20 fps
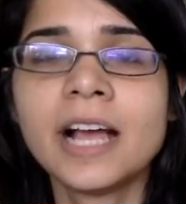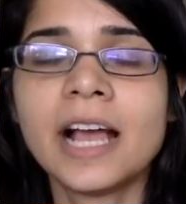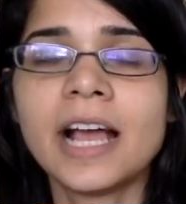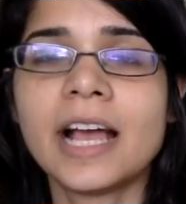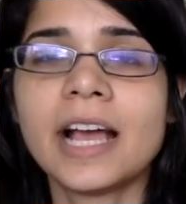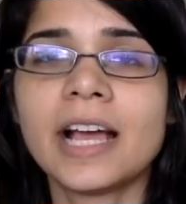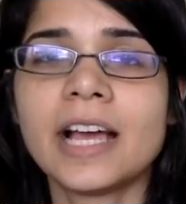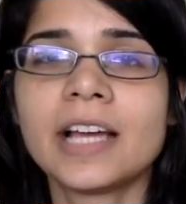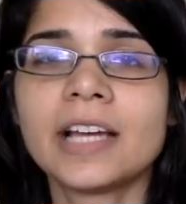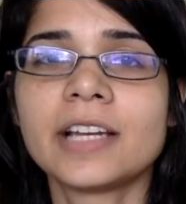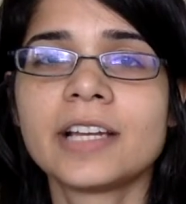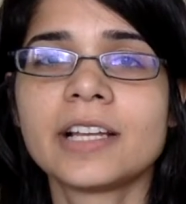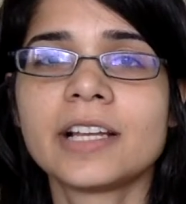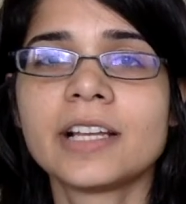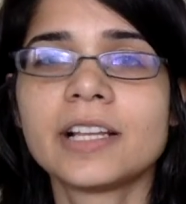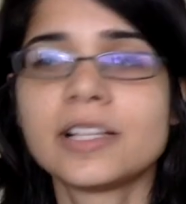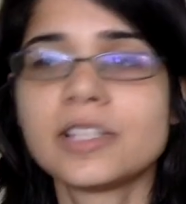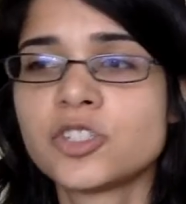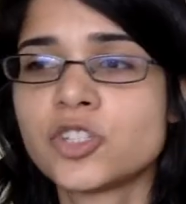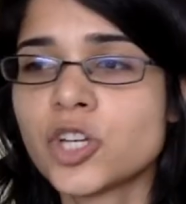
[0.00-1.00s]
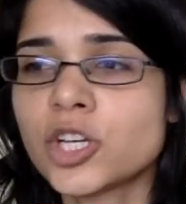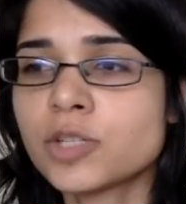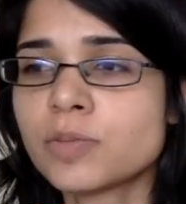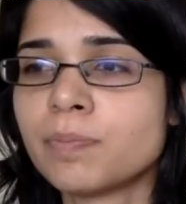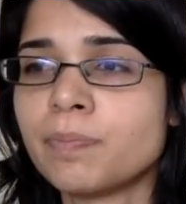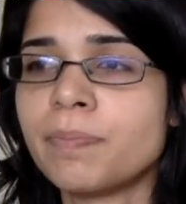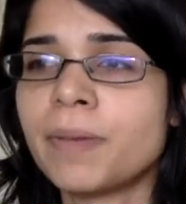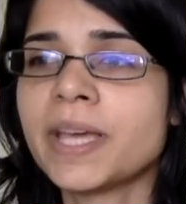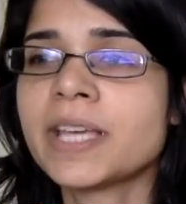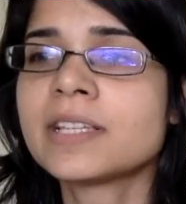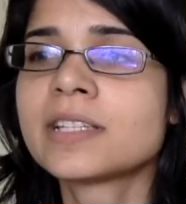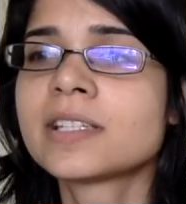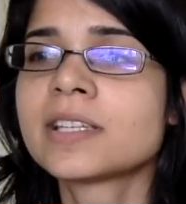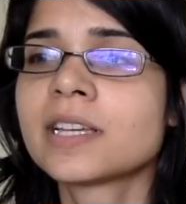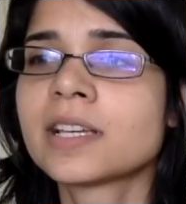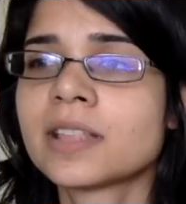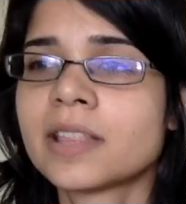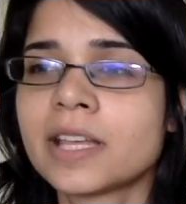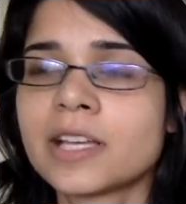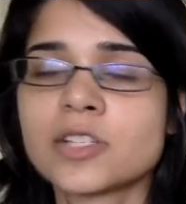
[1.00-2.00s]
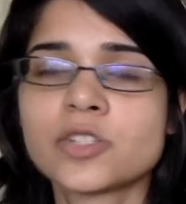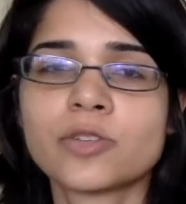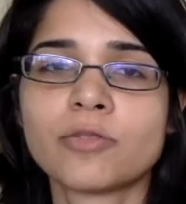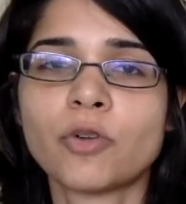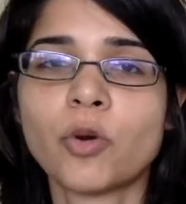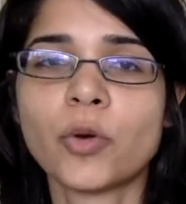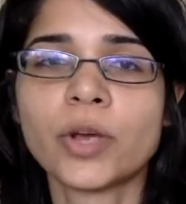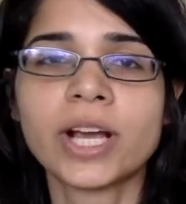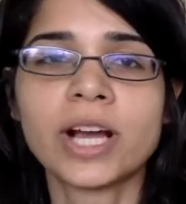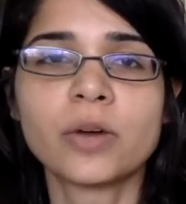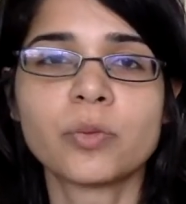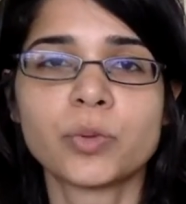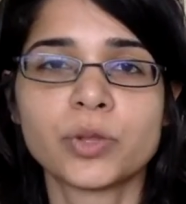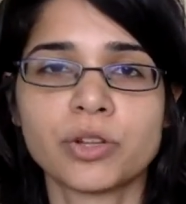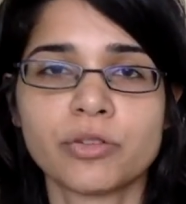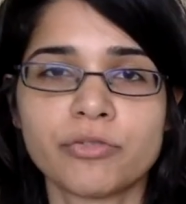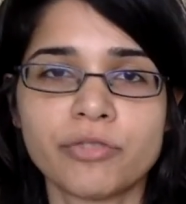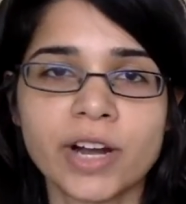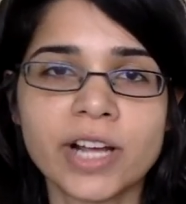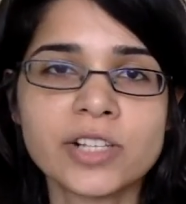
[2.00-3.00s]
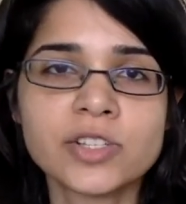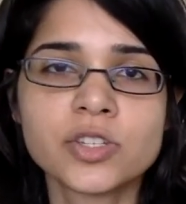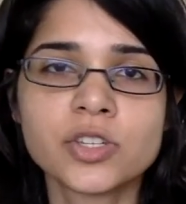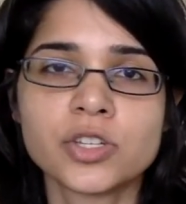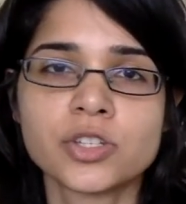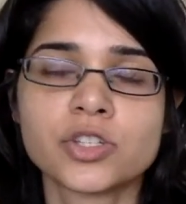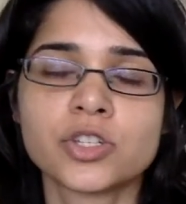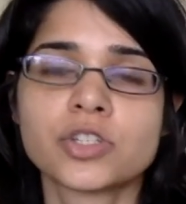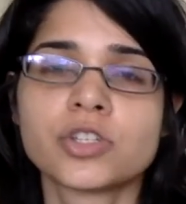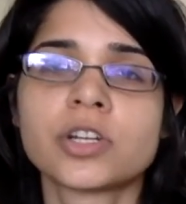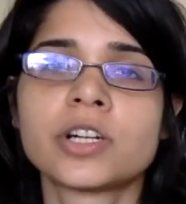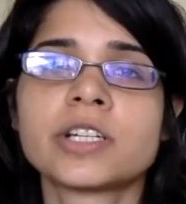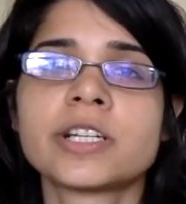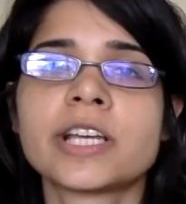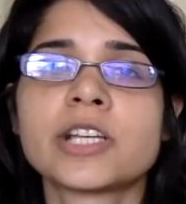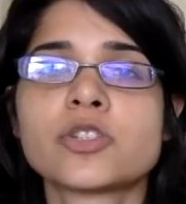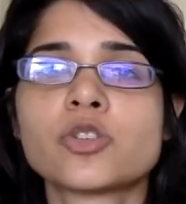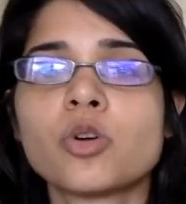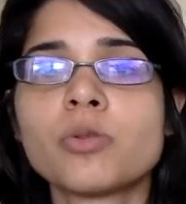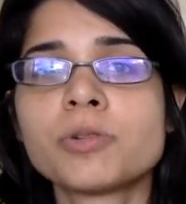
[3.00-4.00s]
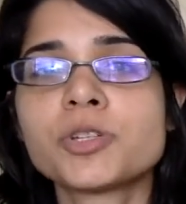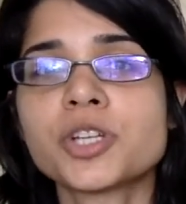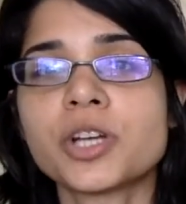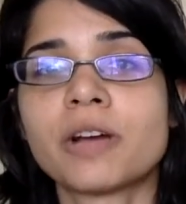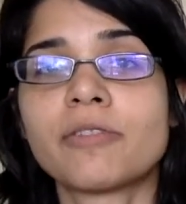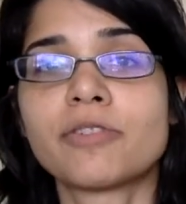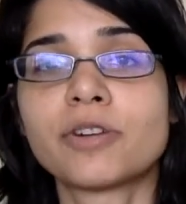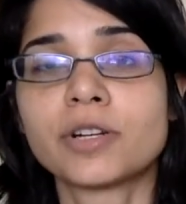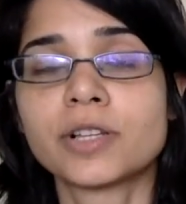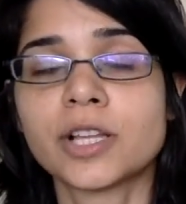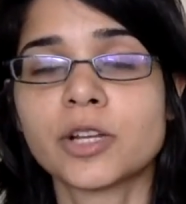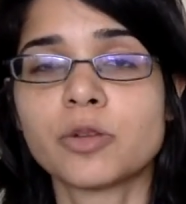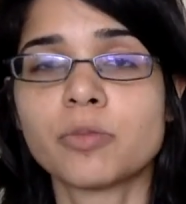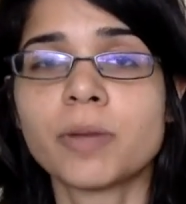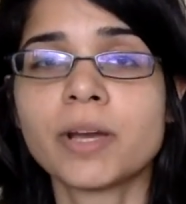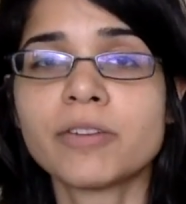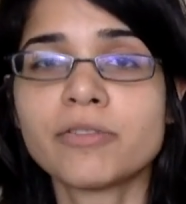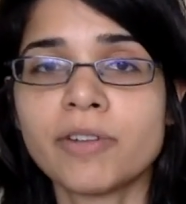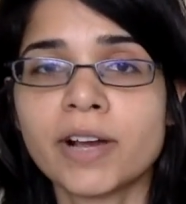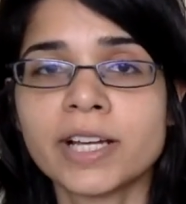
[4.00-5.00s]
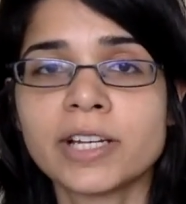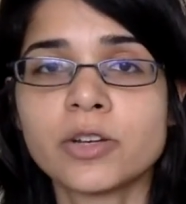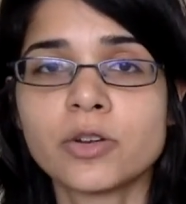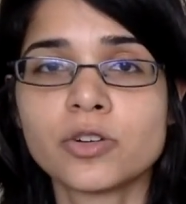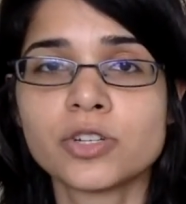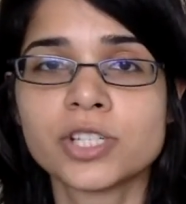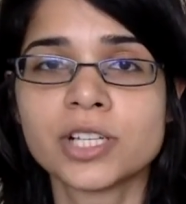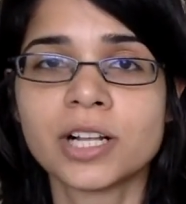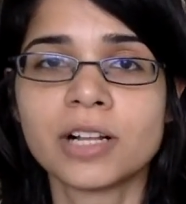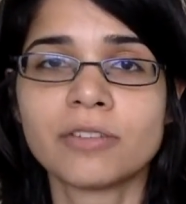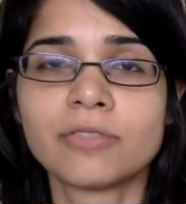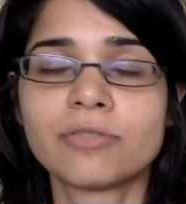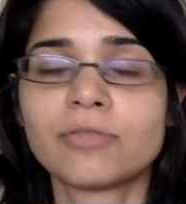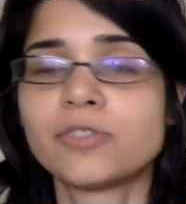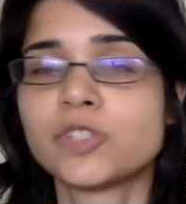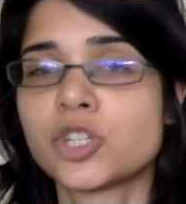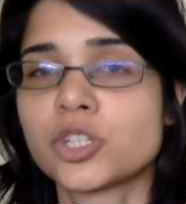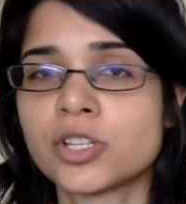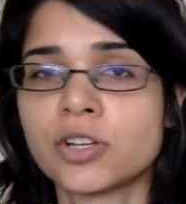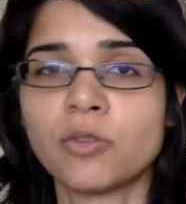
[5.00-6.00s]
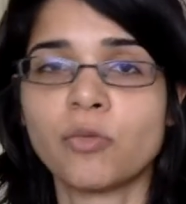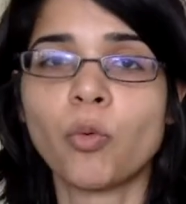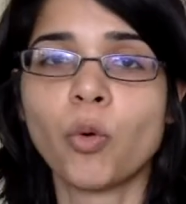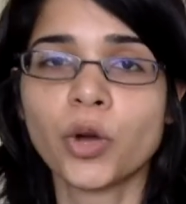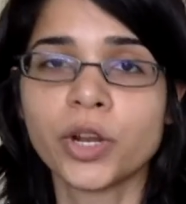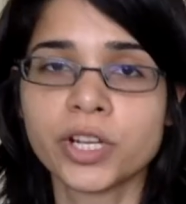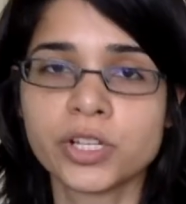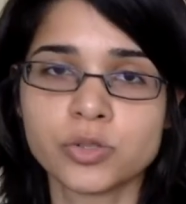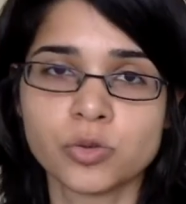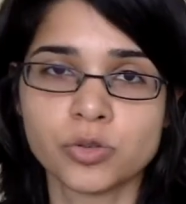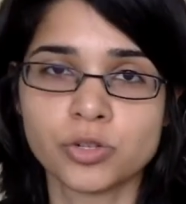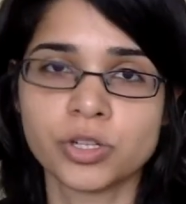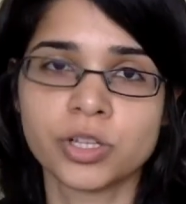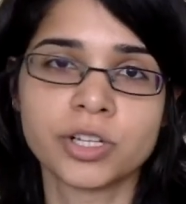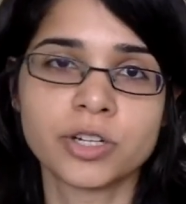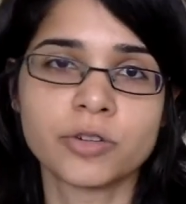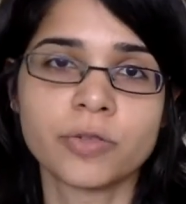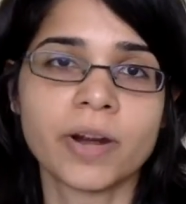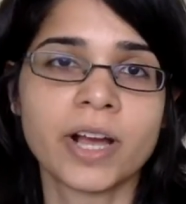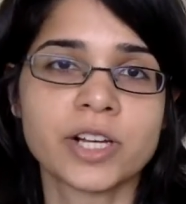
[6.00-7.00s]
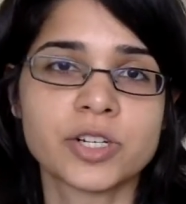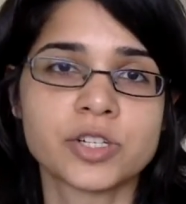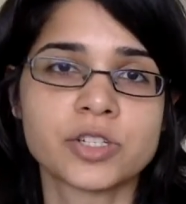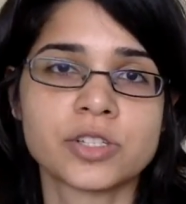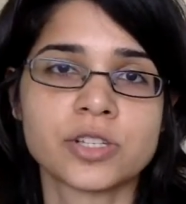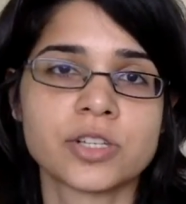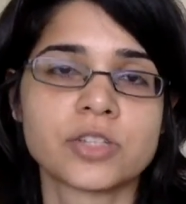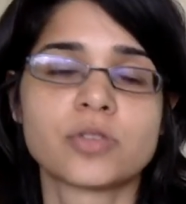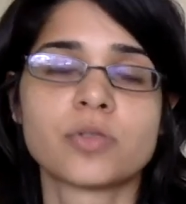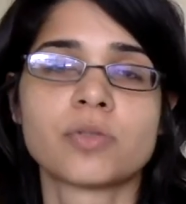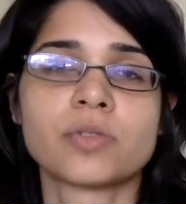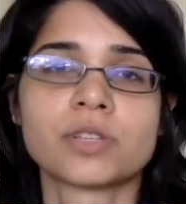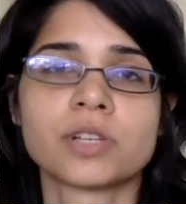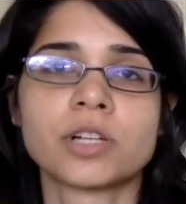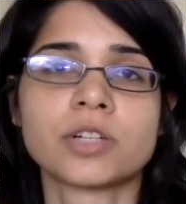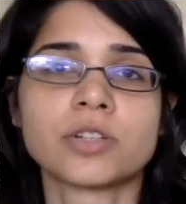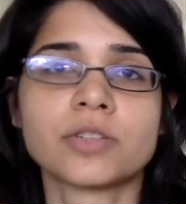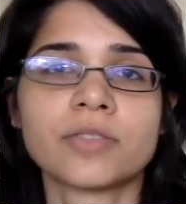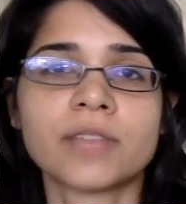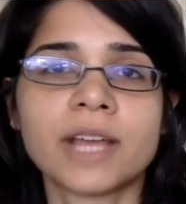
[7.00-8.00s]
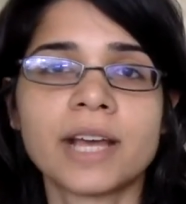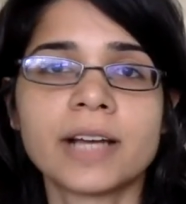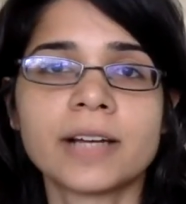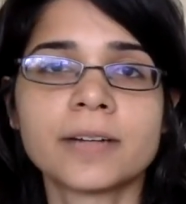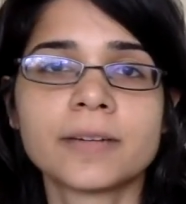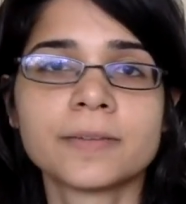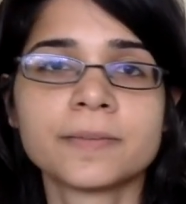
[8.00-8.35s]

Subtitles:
and just basic things of going out with your friends is just going to take so much effort that you might find yourself just avoiding social interactions as a result of that.